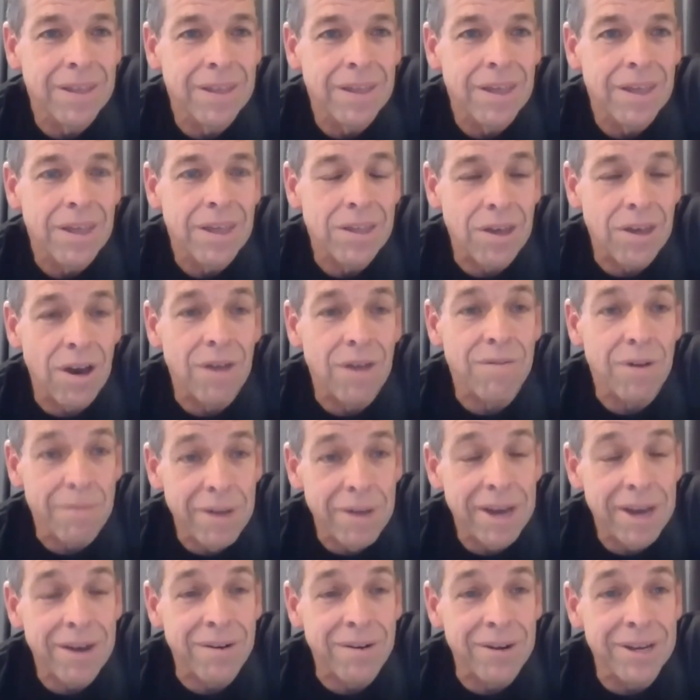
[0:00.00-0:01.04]
So if I'm
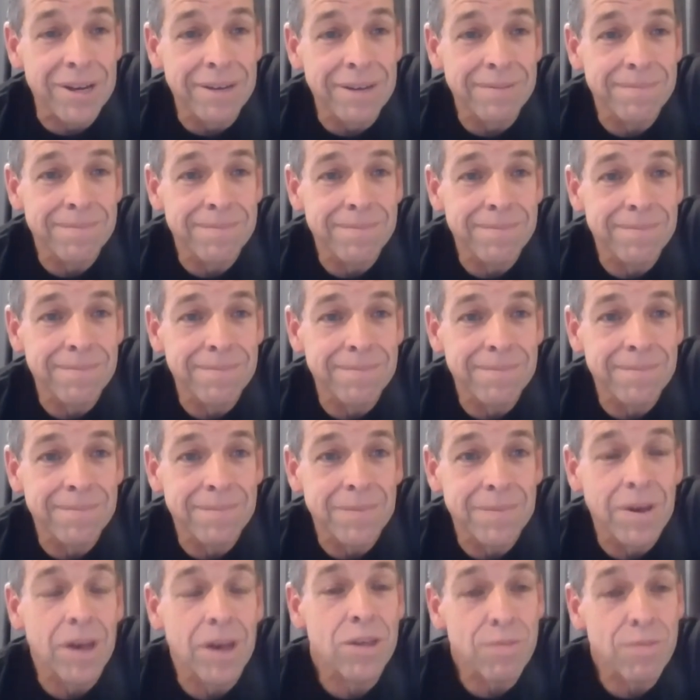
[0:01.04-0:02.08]
angry,
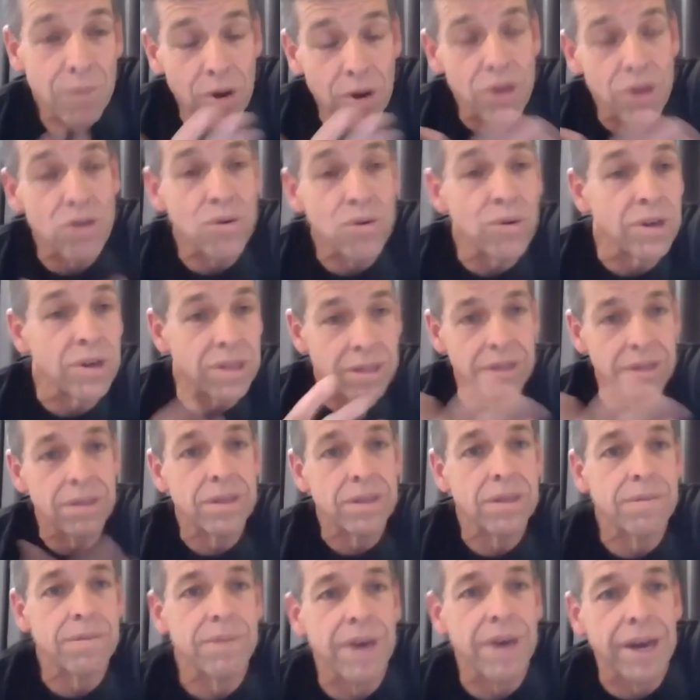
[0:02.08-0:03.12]
it's my choice
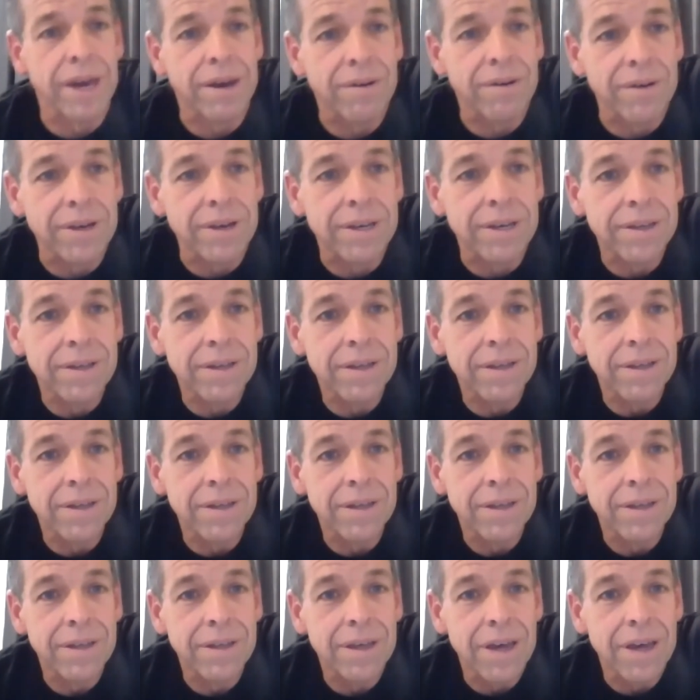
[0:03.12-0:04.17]
to be angry.
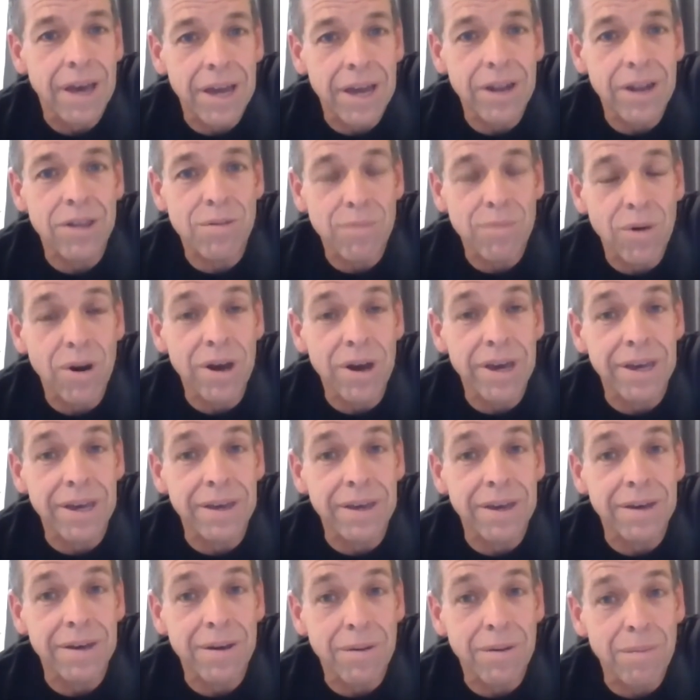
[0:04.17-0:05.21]
And it's my
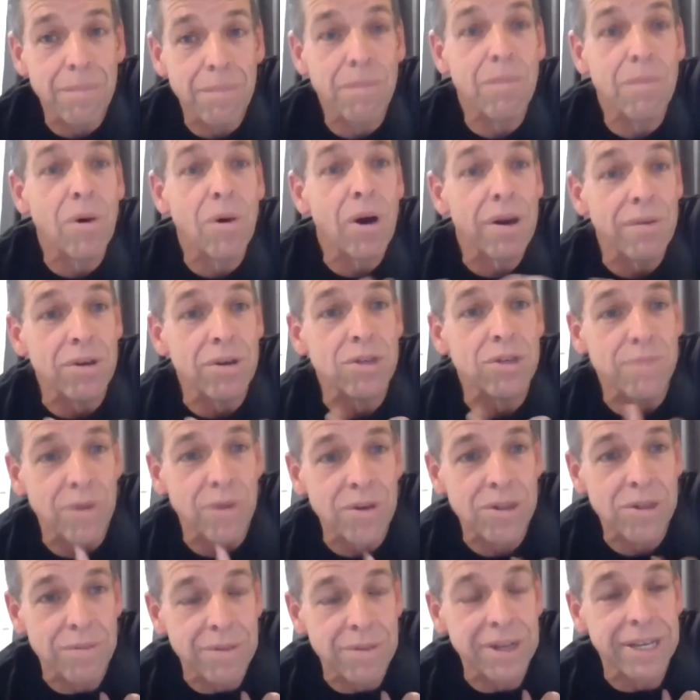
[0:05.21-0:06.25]

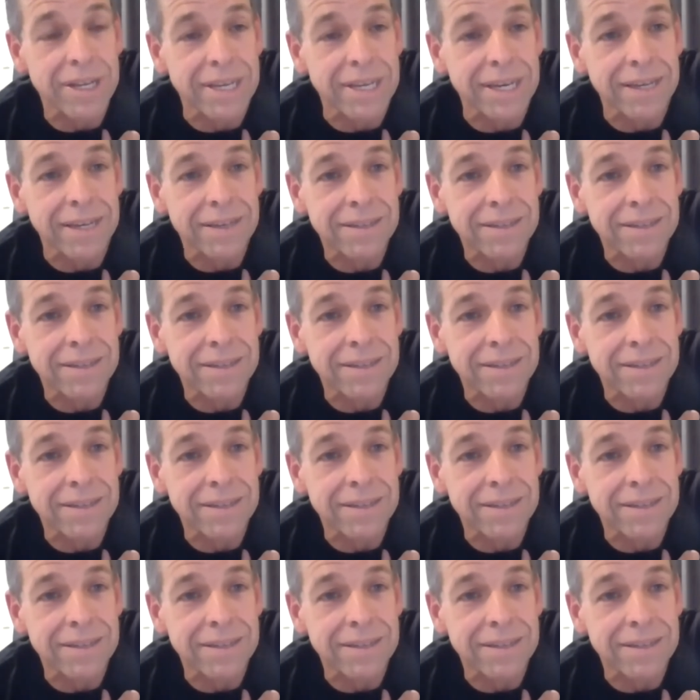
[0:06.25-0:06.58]
responsibility.